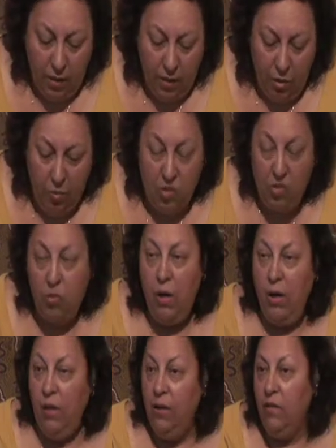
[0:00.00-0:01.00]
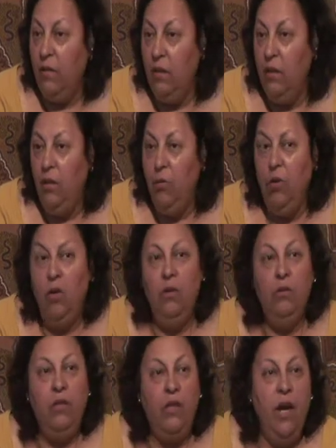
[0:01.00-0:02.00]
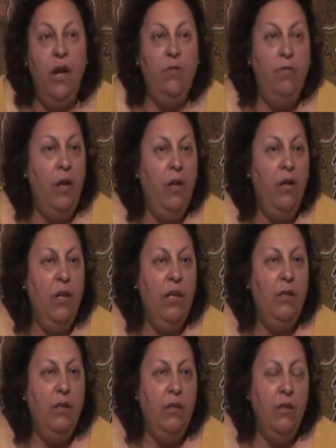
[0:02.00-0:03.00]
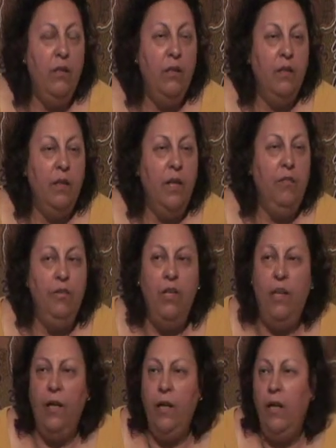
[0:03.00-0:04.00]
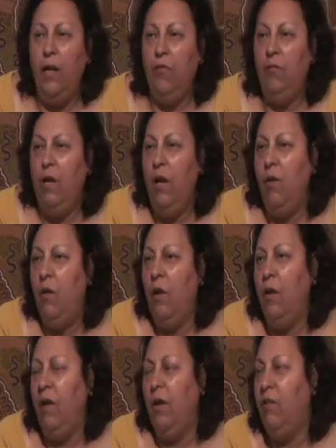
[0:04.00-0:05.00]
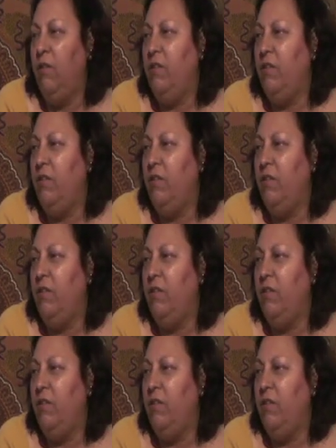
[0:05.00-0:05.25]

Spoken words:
Human rights in the world, they are violated every day, every hour, every